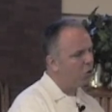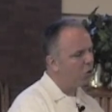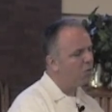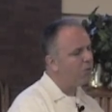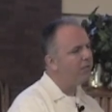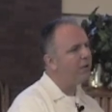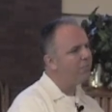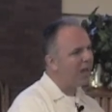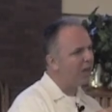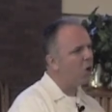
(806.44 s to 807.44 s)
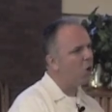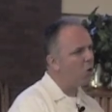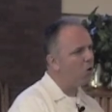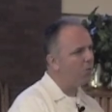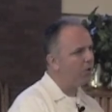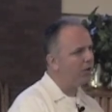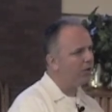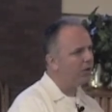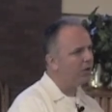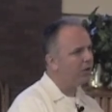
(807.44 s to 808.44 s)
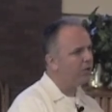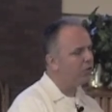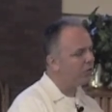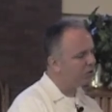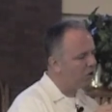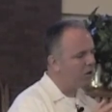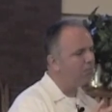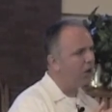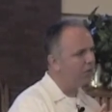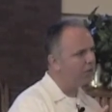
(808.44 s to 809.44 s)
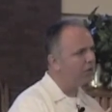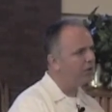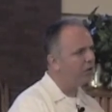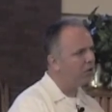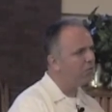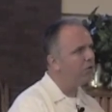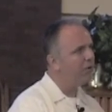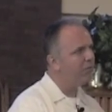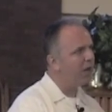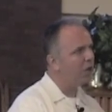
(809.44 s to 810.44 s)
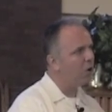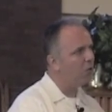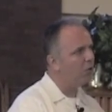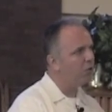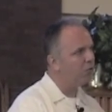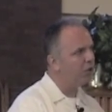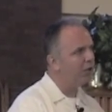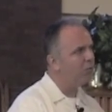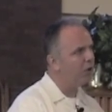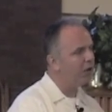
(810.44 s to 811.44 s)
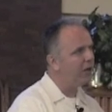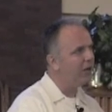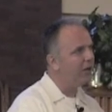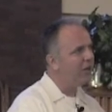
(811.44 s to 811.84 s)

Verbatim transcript: her moving back home, and she was gone a month, her moving back home was really when